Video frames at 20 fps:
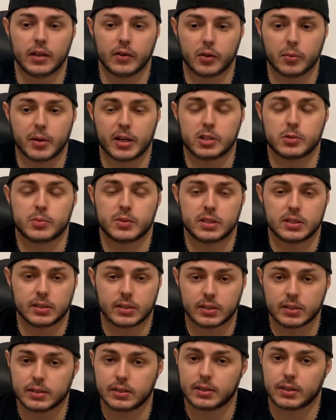It reminds
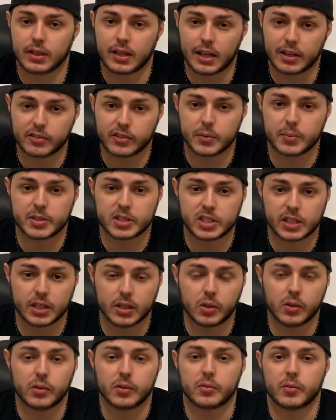me a lot of
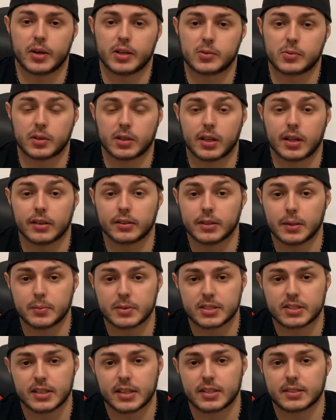limoncello, reminds me a lot of
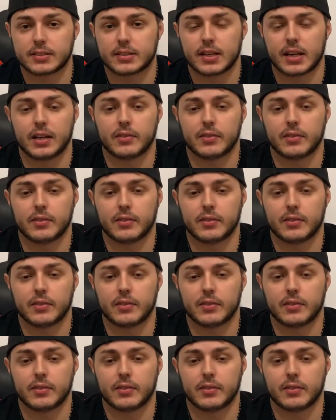lemon zest,